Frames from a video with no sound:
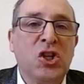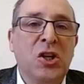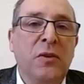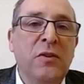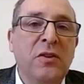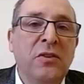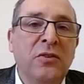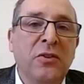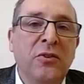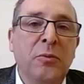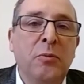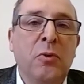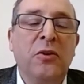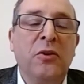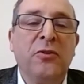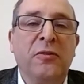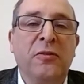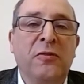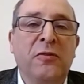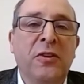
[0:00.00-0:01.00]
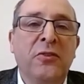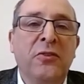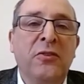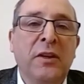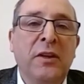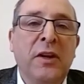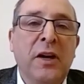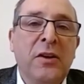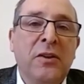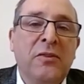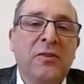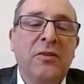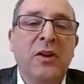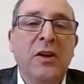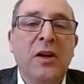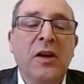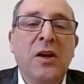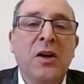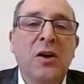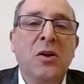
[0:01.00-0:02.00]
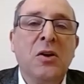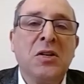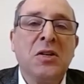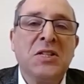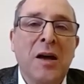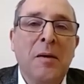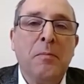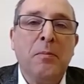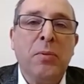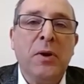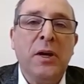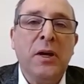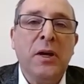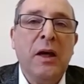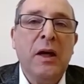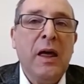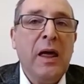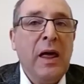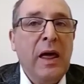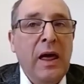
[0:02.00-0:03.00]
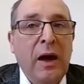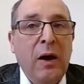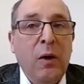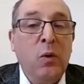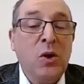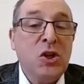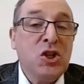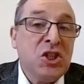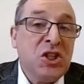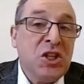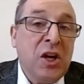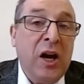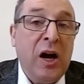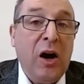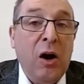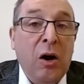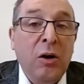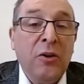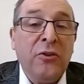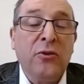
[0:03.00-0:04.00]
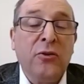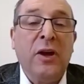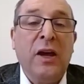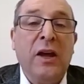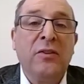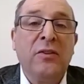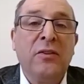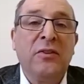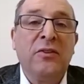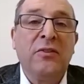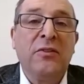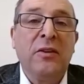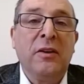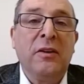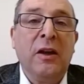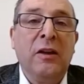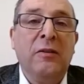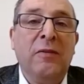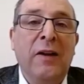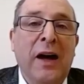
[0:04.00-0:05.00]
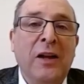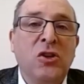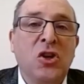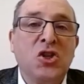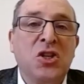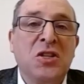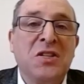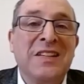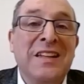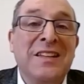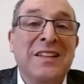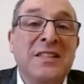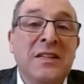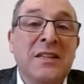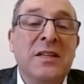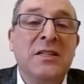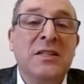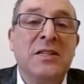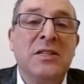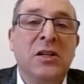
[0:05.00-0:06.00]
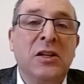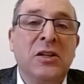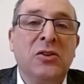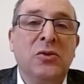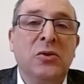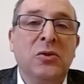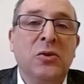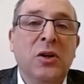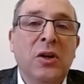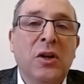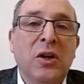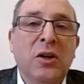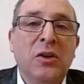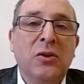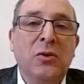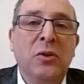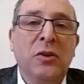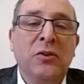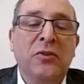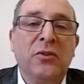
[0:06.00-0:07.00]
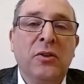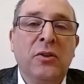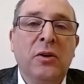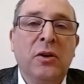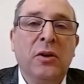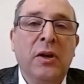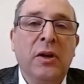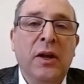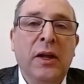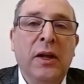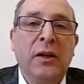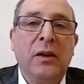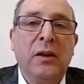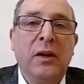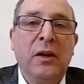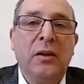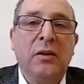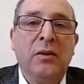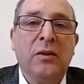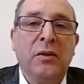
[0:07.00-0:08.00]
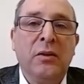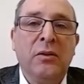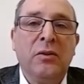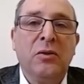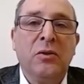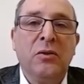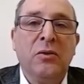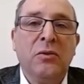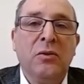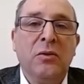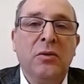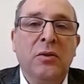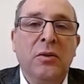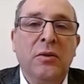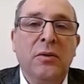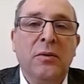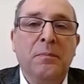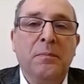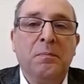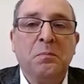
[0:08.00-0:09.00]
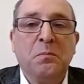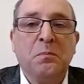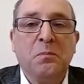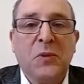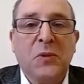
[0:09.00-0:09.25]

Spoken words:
and this is a more sophisticated assembly, which also has its advantages. It's easier to install and to